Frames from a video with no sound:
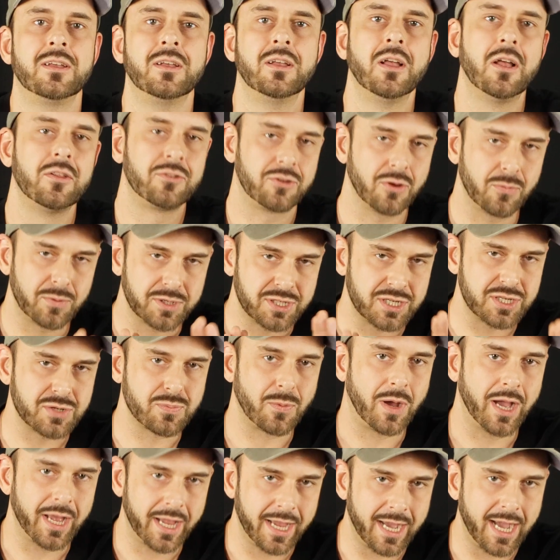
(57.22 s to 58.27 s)
So which is
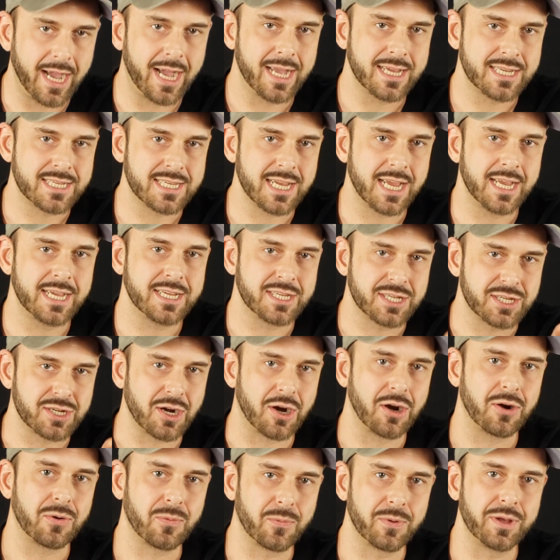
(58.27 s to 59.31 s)
why I say
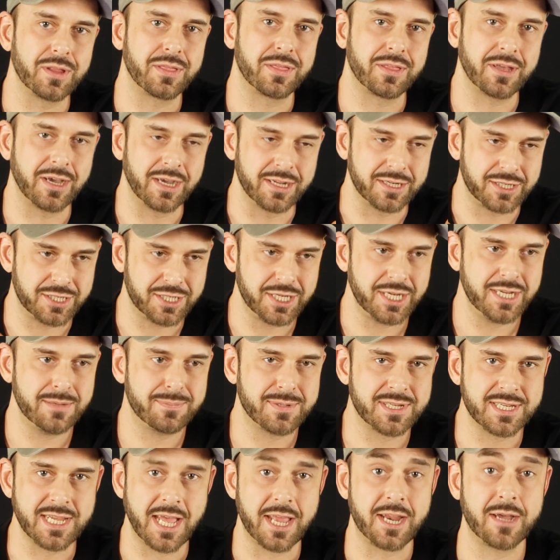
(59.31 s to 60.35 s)
start with a cheap
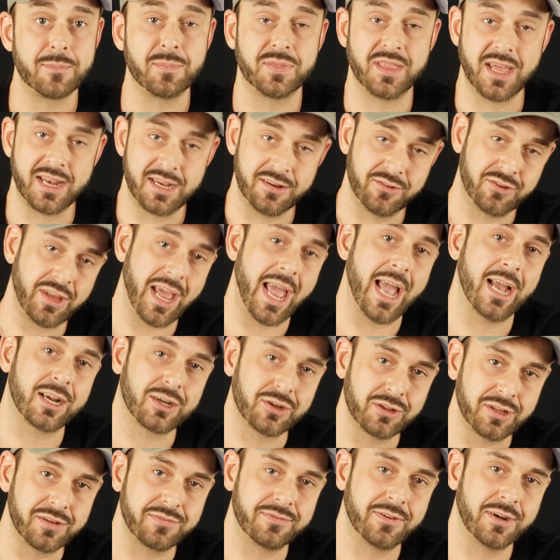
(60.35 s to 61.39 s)
setup that is
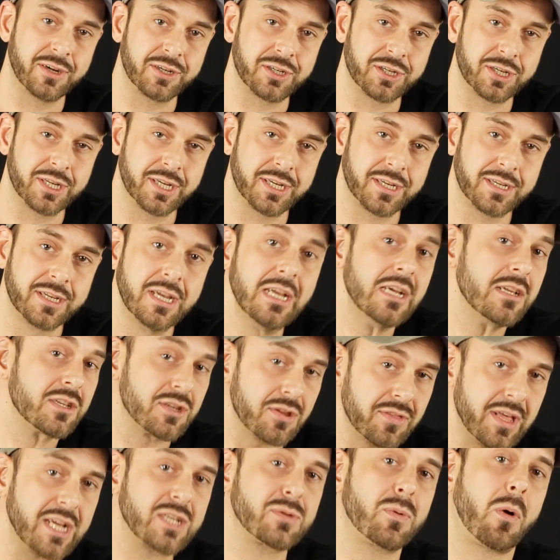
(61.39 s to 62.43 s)
actually functioning. So
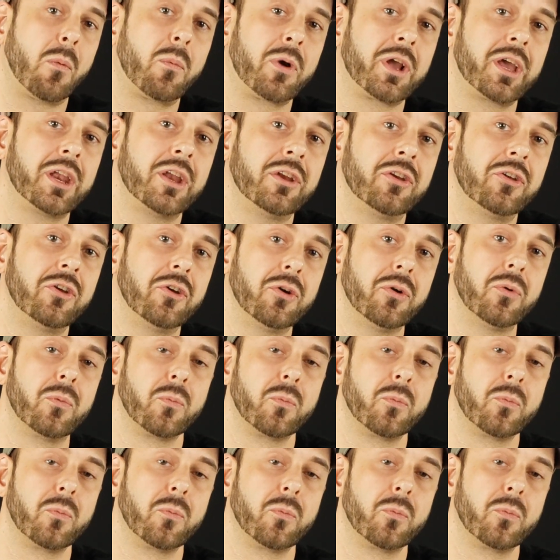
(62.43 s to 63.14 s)
that's what we're going to do.